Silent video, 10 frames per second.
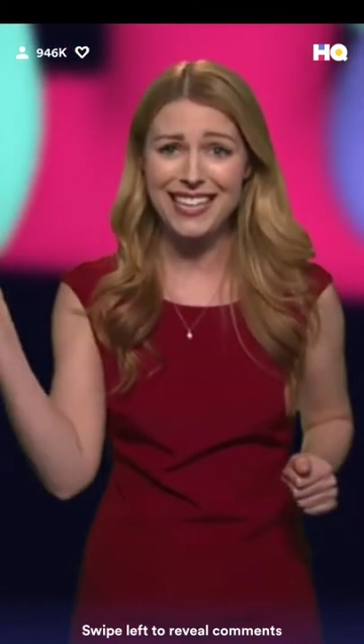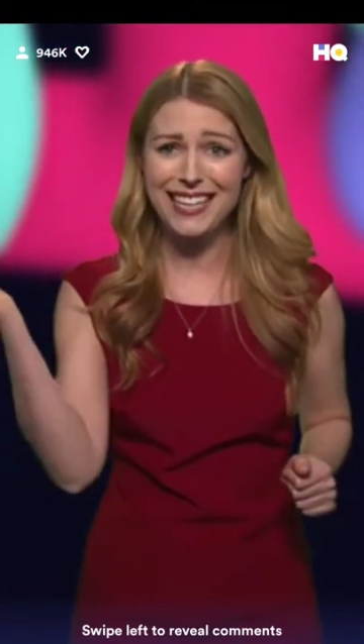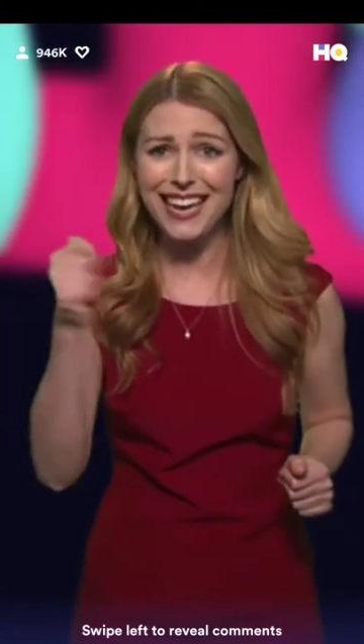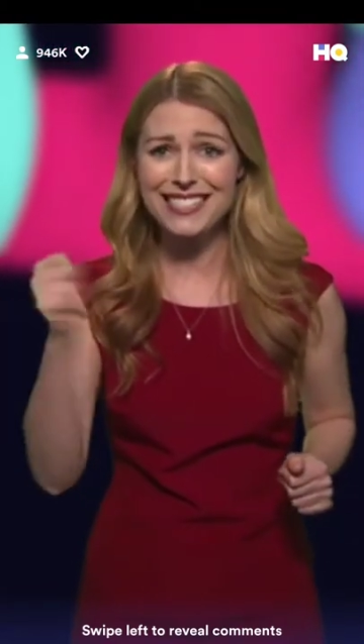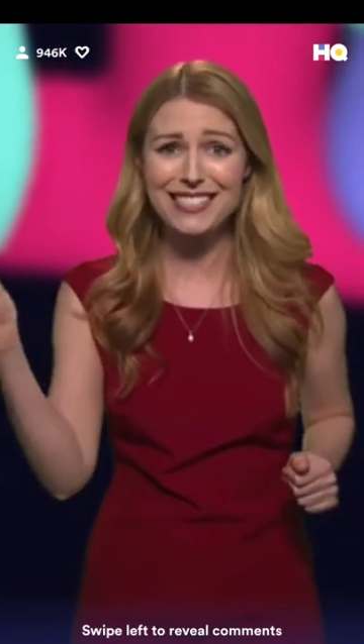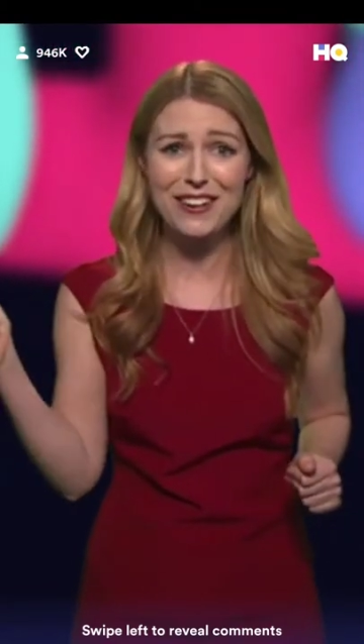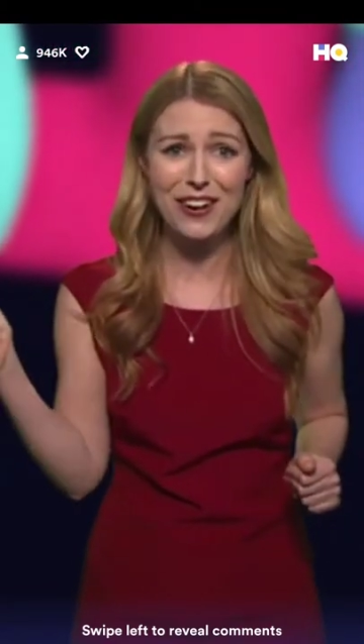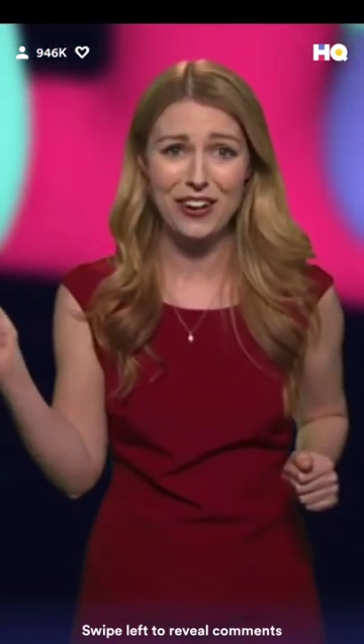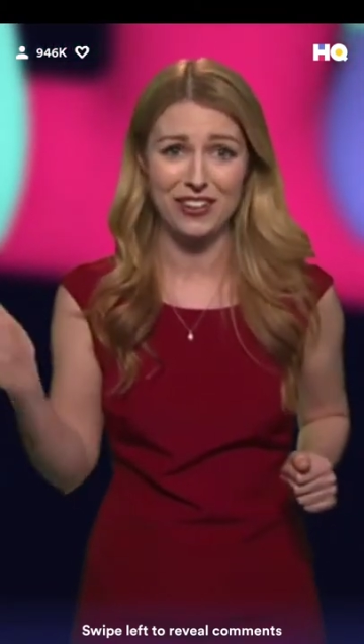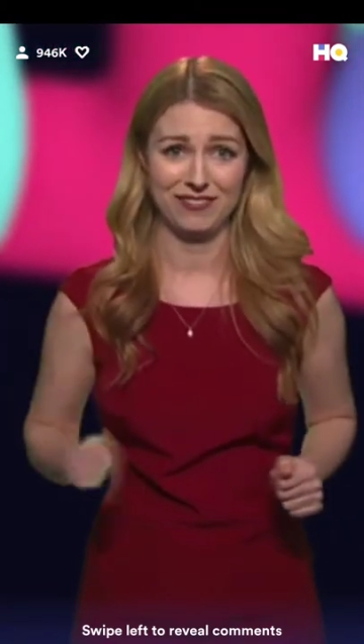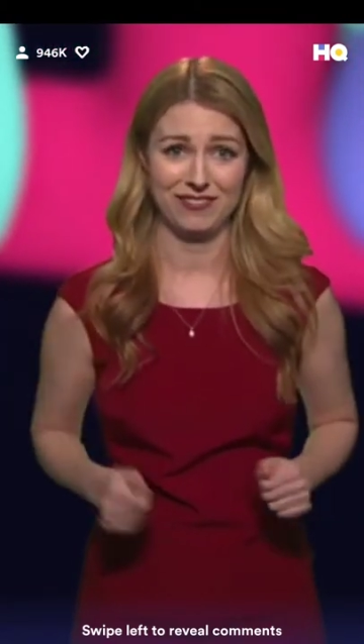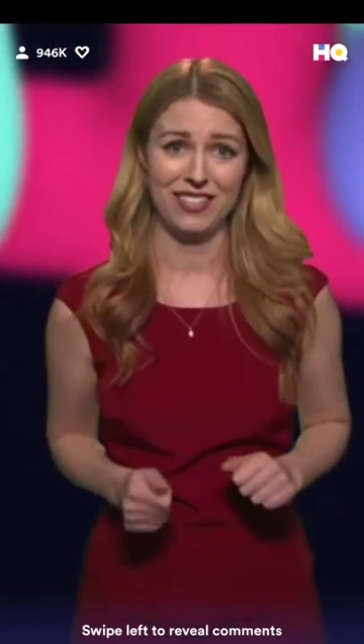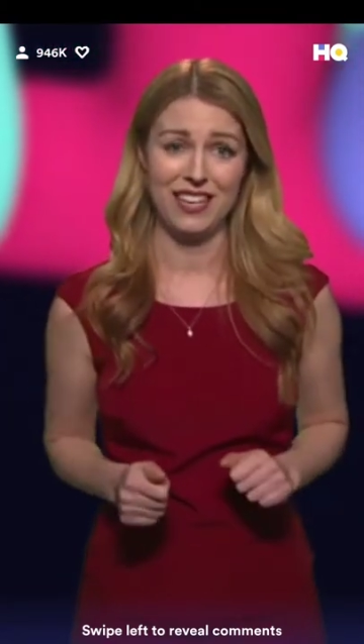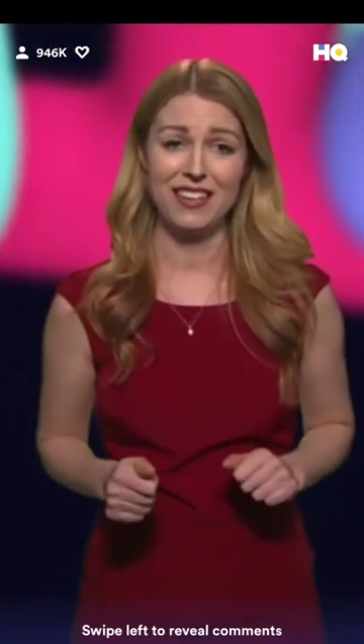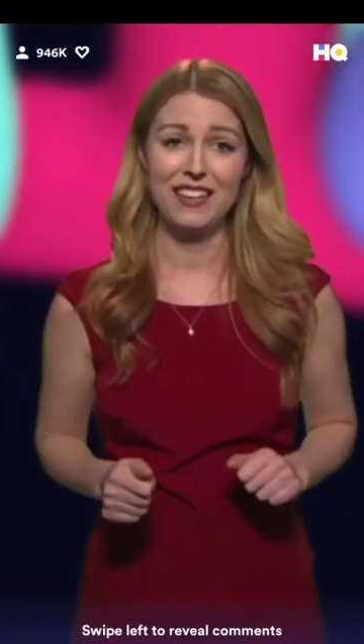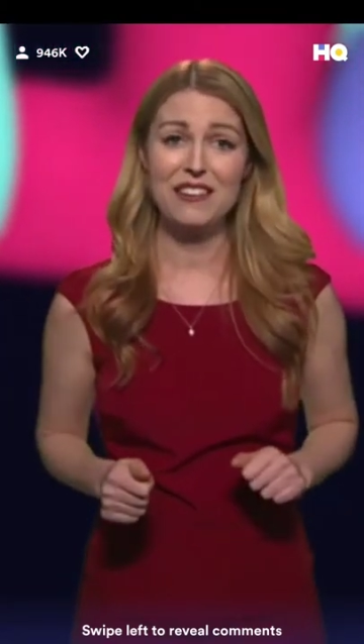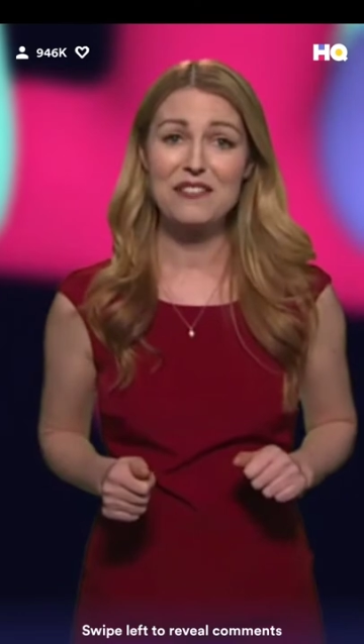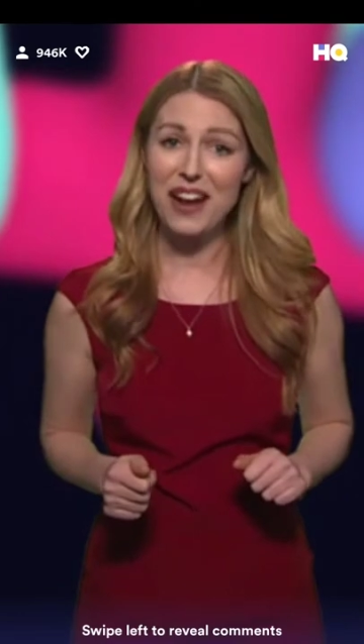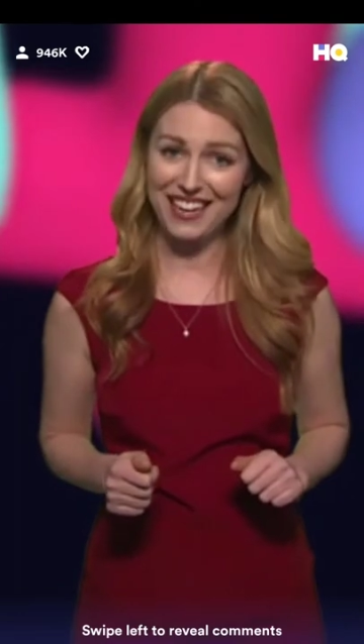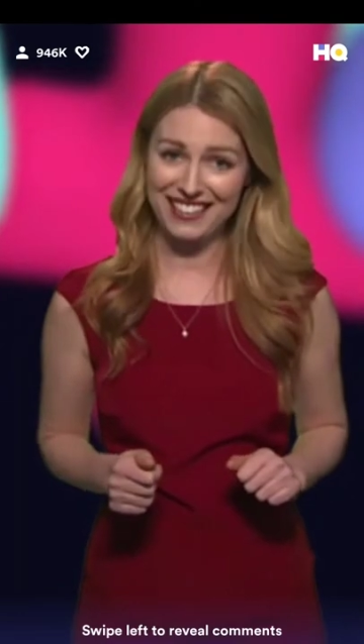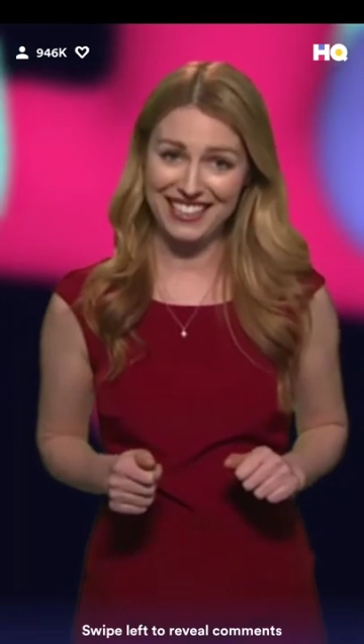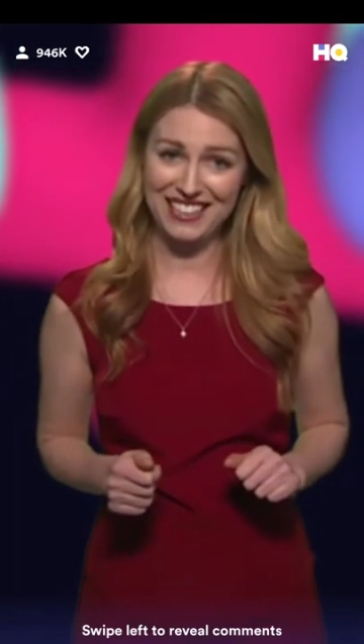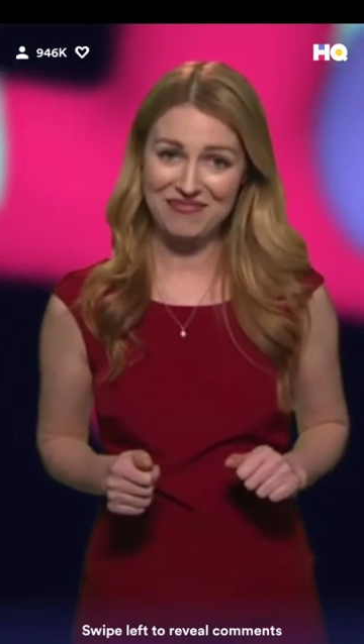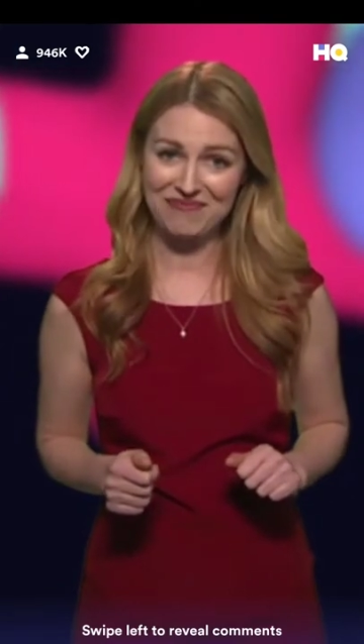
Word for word: Yes, girl. Finally,